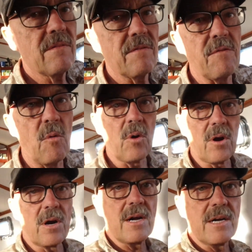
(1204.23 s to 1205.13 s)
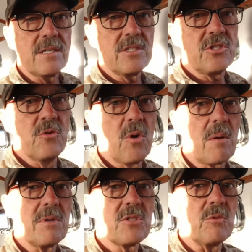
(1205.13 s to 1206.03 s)
for two
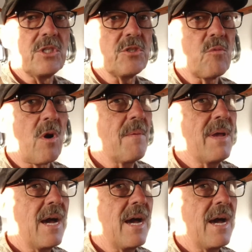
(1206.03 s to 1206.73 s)
harbors, which is where I'm